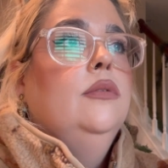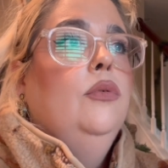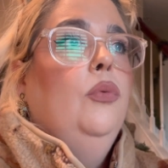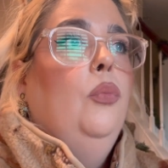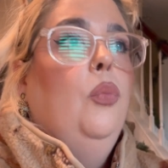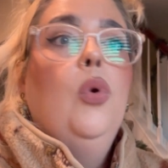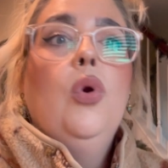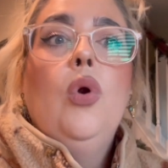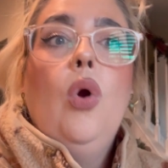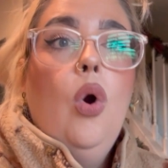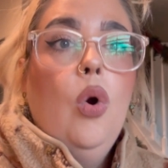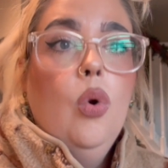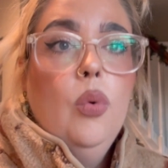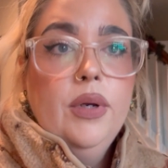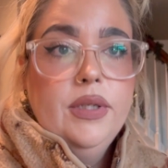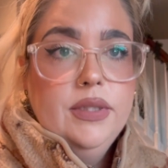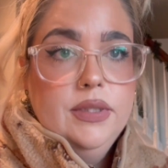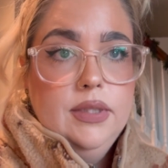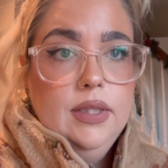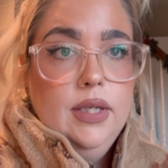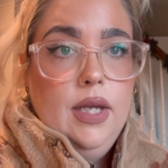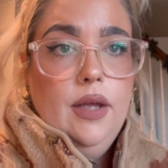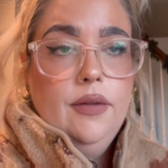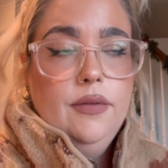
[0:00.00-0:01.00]
we're
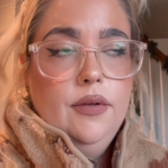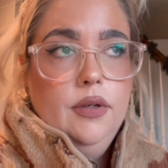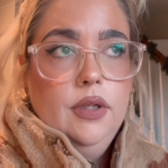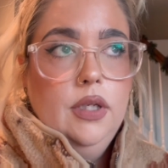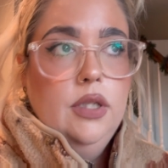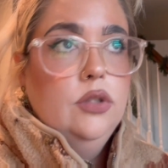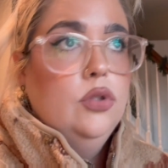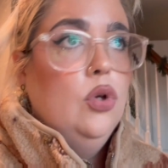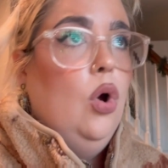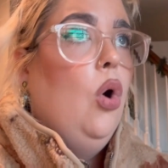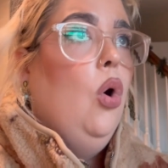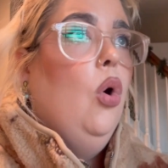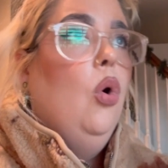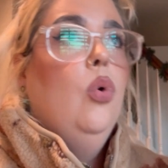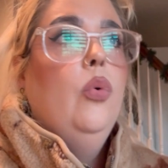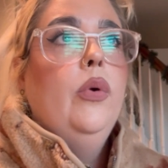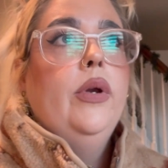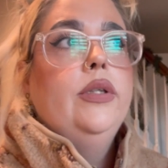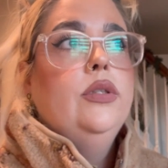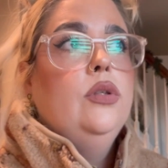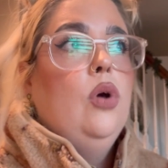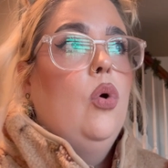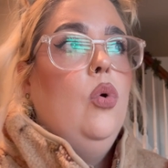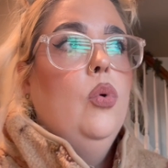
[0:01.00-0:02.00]
always together. He's
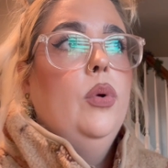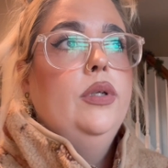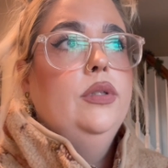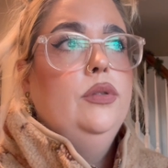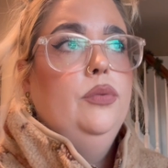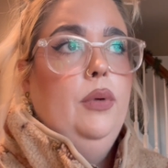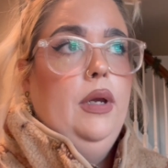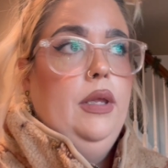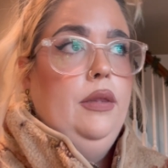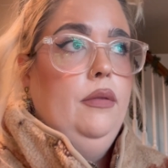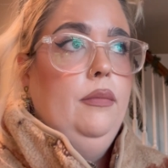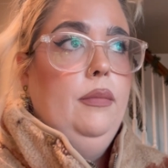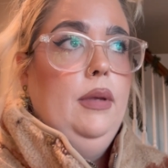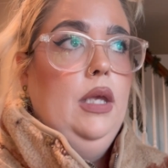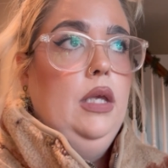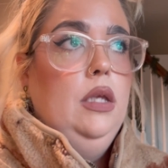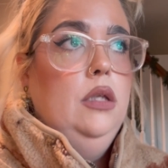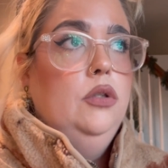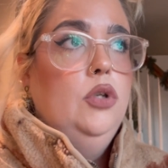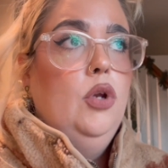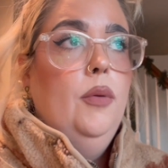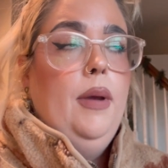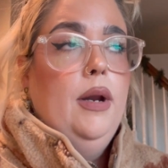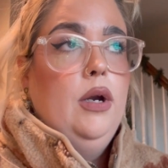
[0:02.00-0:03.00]
always with
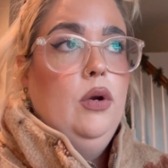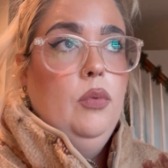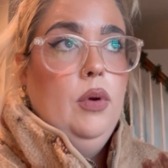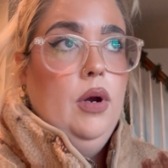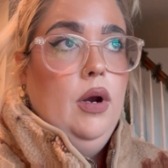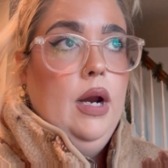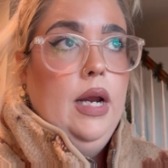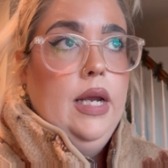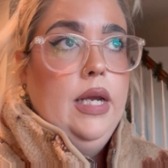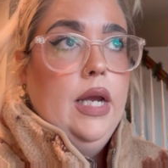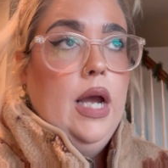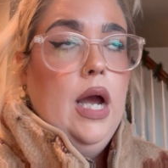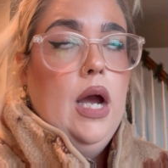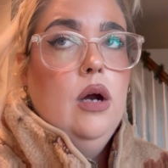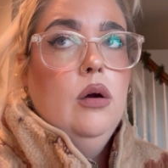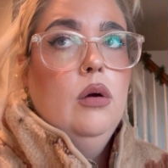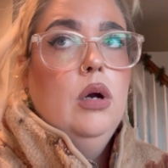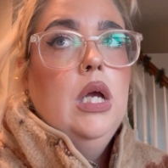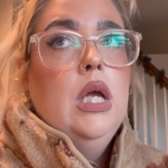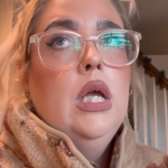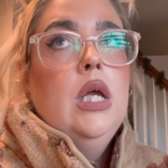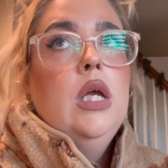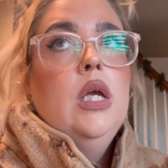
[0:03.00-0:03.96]
me, no matter where I go.